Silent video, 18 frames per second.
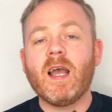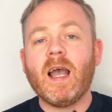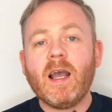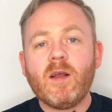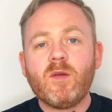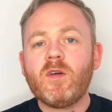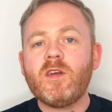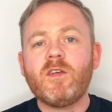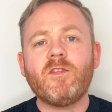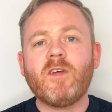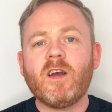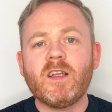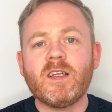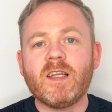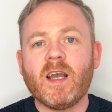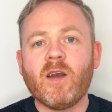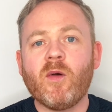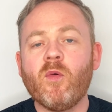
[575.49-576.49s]
how do I
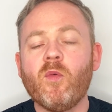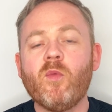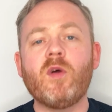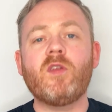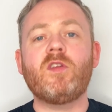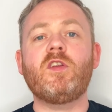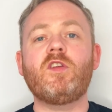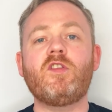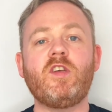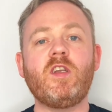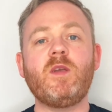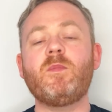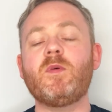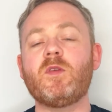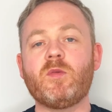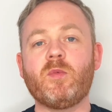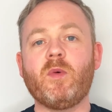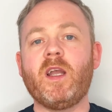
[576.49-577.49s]
find out what's the
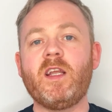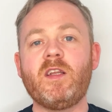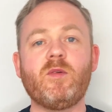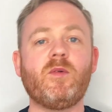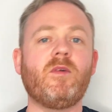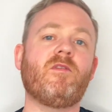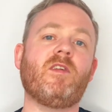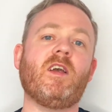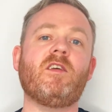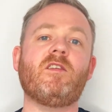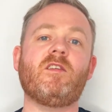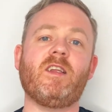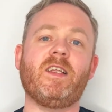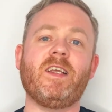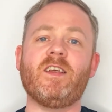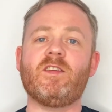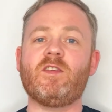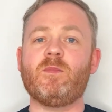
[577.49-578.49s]
cheapest way to invest in
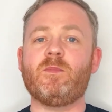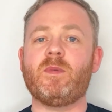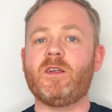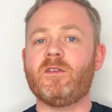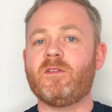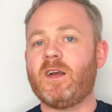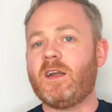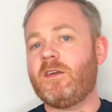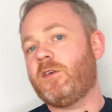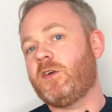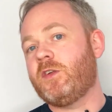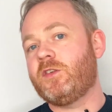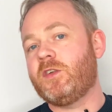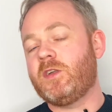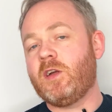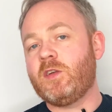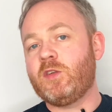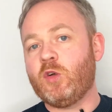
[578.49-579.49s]
the S&P
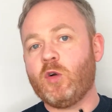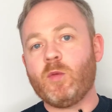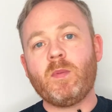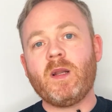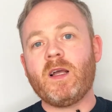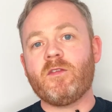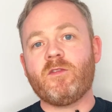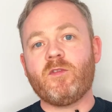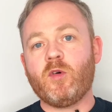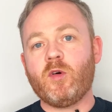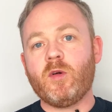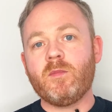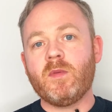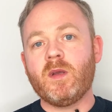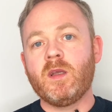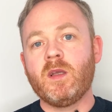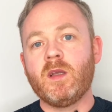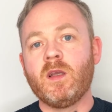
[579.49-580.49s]
500 on your platform?
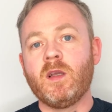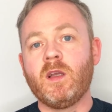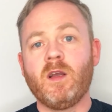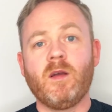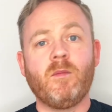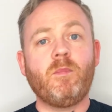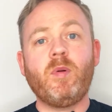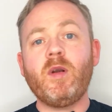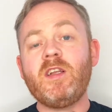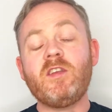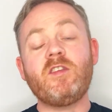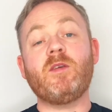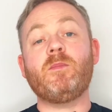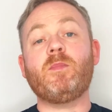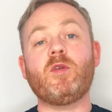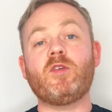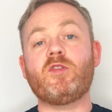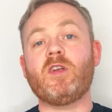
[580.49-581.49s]
Pretty
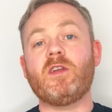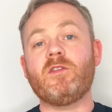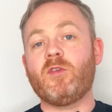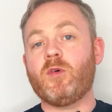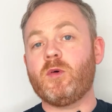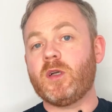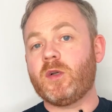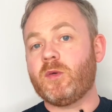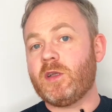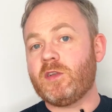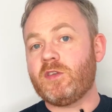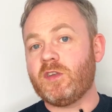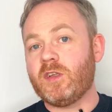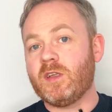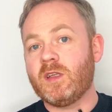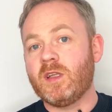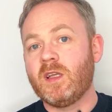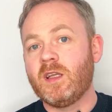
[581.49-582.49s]
simple, straightforward
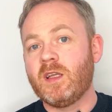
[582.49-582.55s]
question.